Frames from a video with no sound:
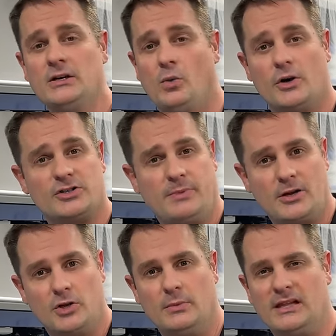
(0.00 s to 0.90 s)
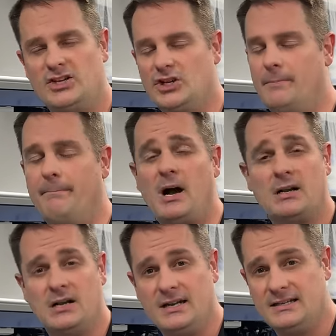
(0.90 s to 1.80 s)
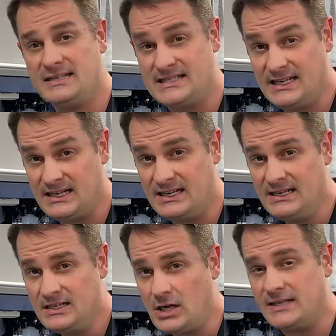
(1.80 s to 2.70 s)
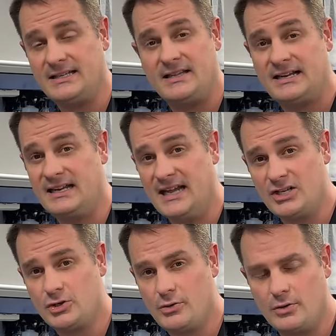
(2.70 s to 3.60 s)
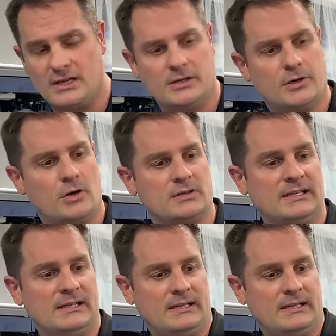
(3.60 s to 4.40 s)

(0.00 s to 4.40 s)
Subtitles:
water spot accumulation, bug gut acidic content that can etch through the clear coat.